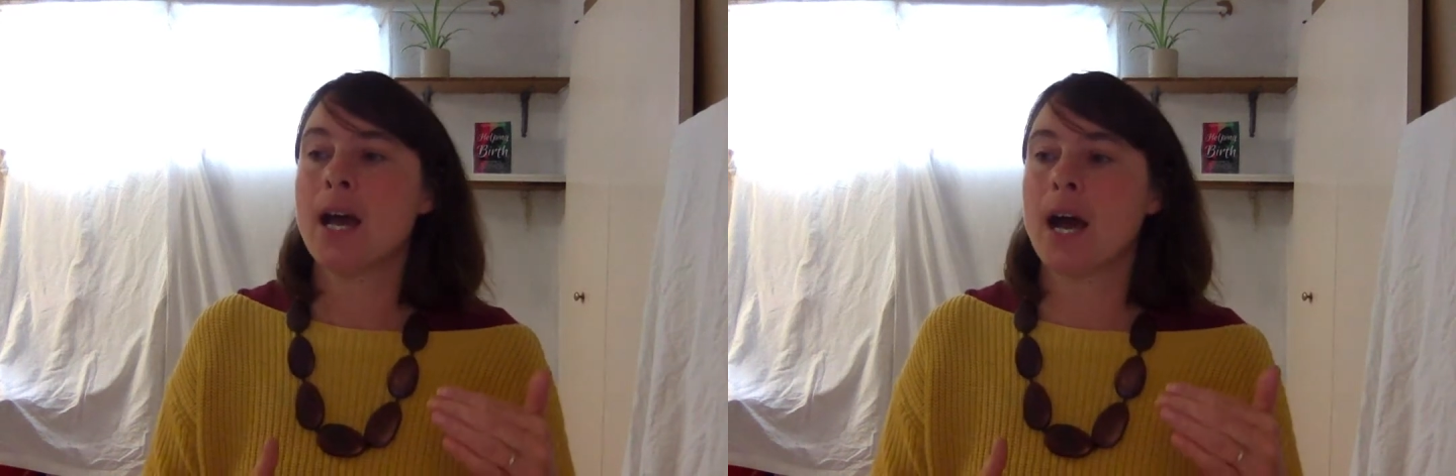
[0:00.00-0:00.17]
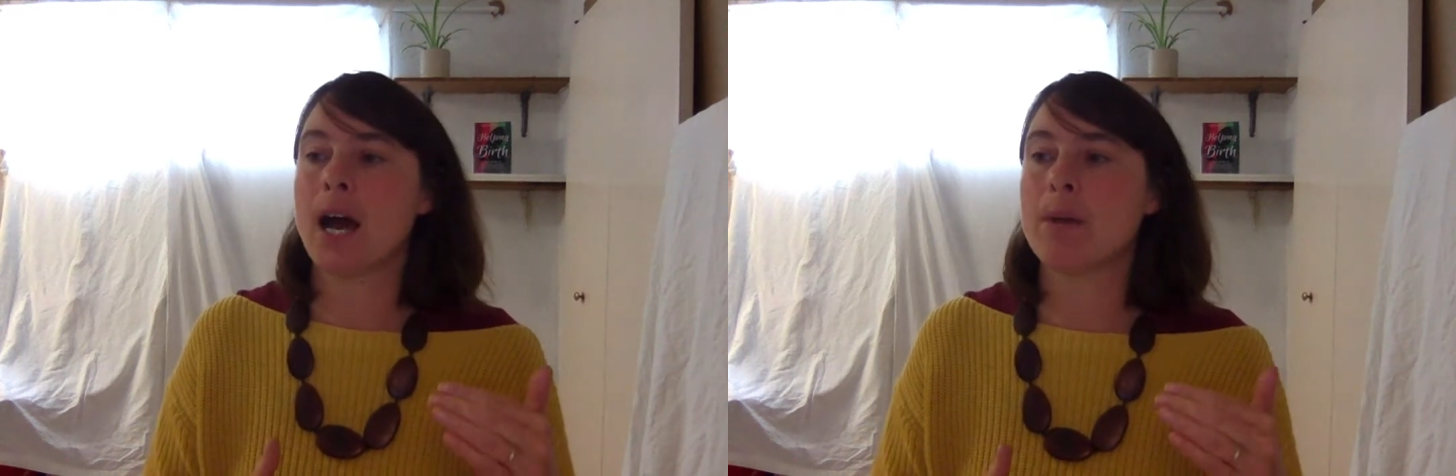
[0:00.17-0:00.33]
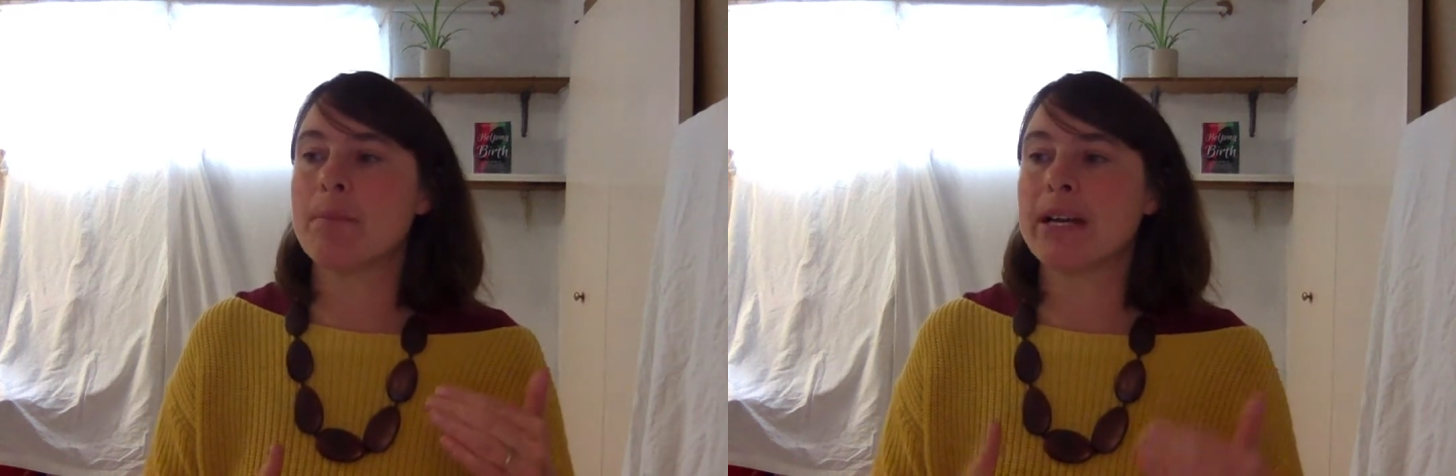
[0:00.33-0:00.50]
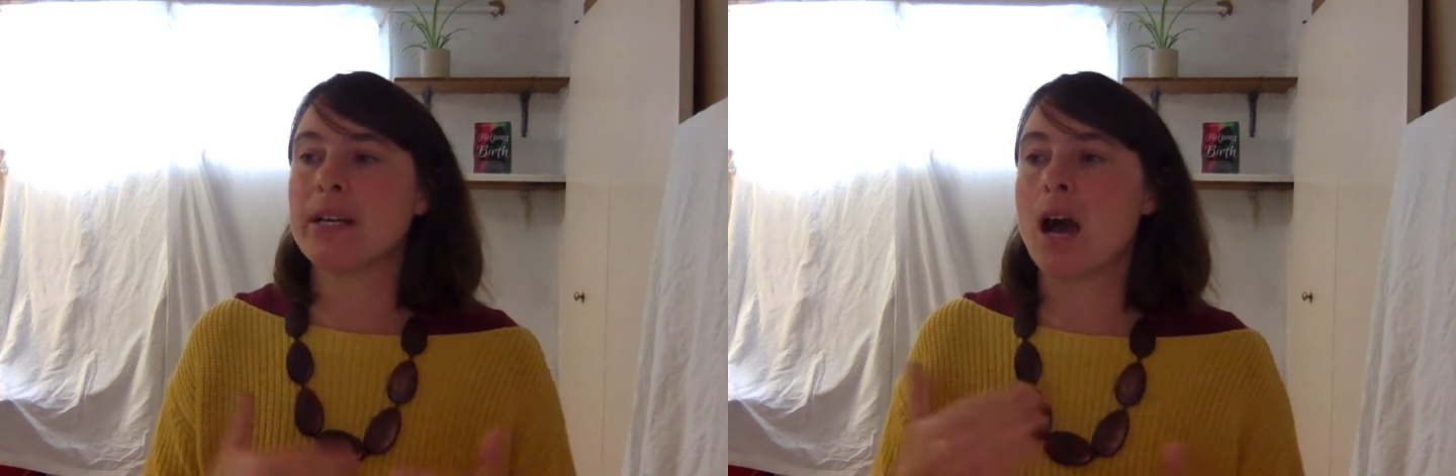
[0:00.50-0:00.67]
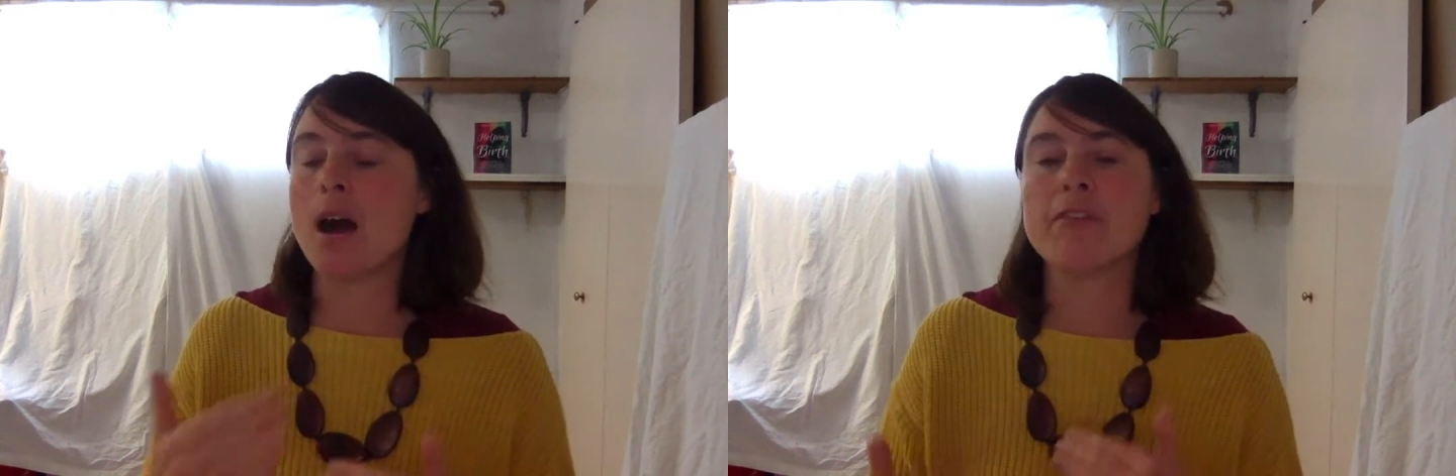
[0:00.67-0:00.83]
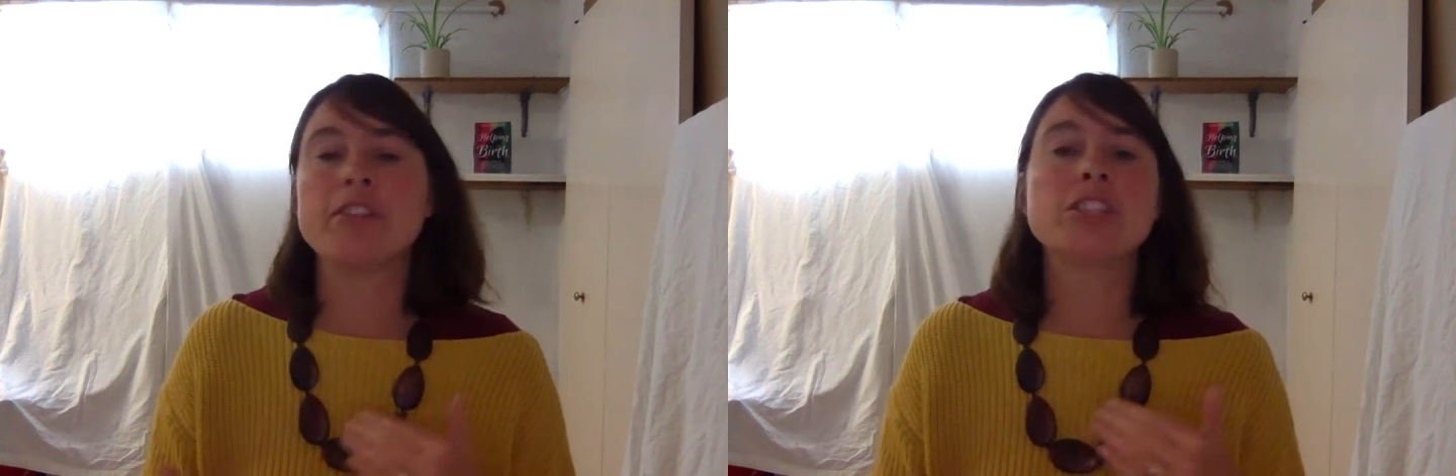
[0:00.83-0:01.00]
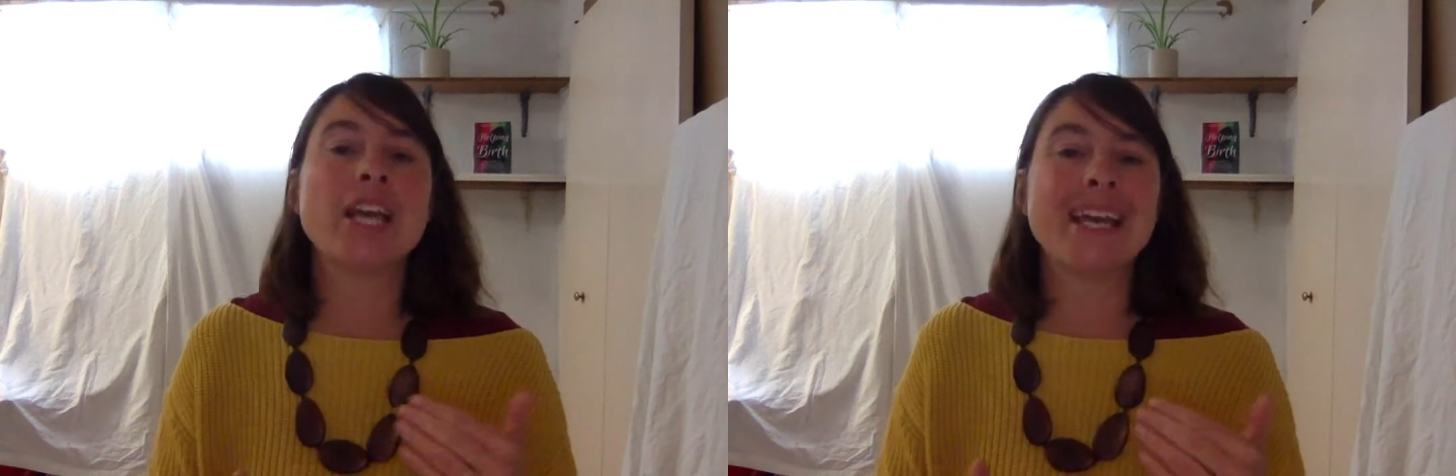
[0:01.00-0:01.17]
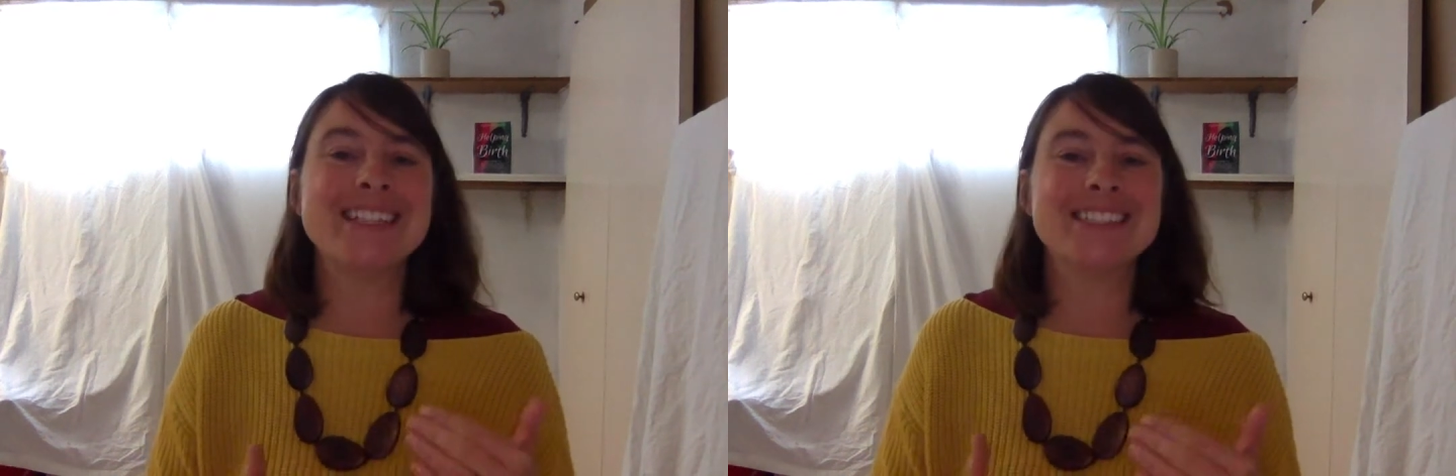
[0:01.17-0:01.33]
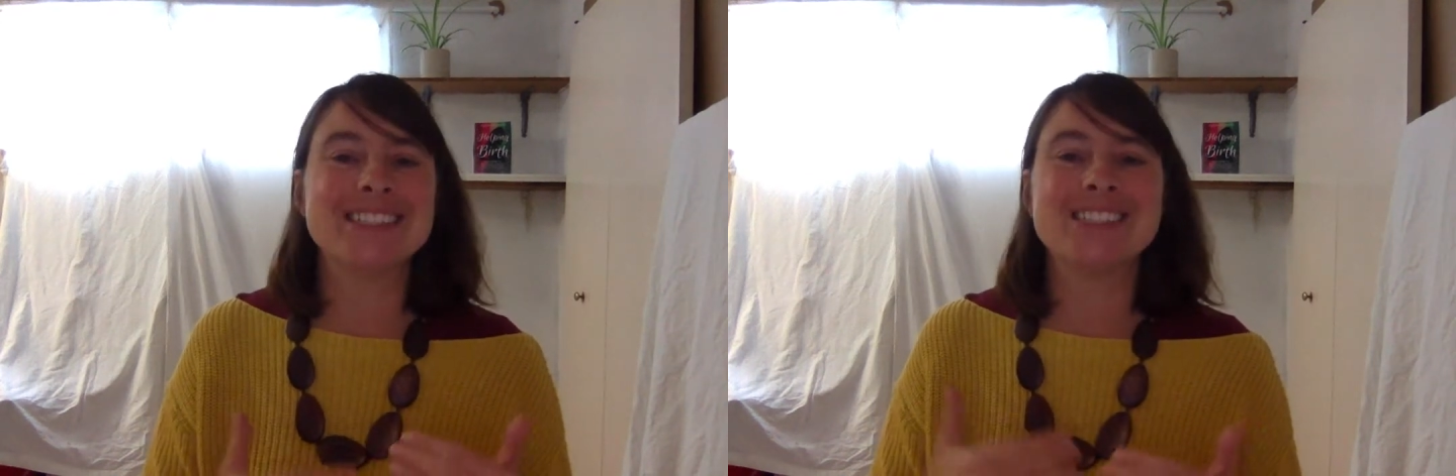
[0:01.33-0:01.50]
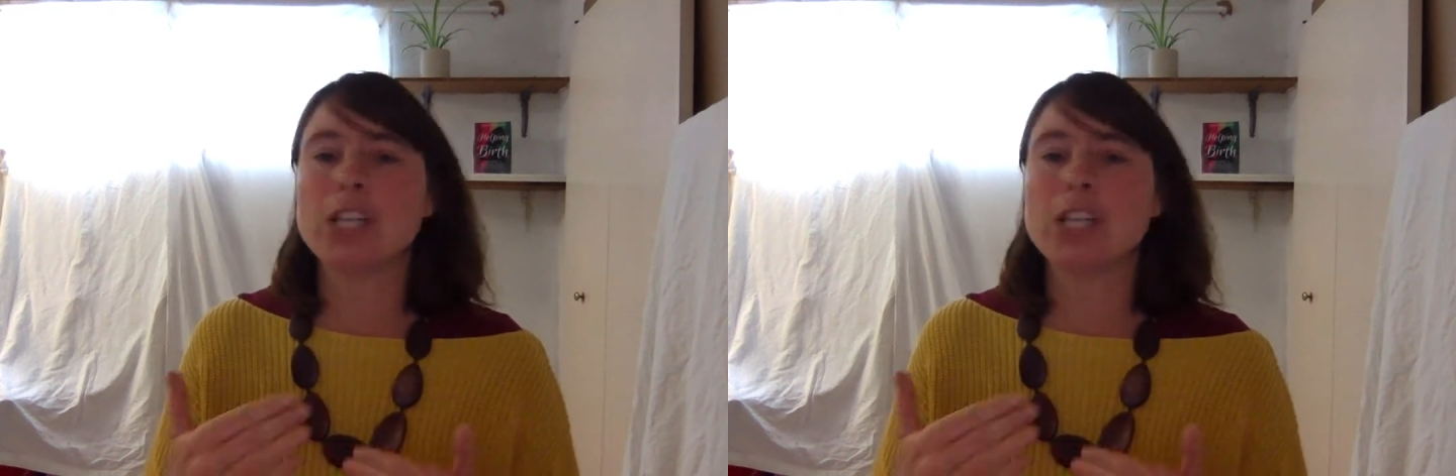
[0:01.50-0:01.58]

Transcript: and other changes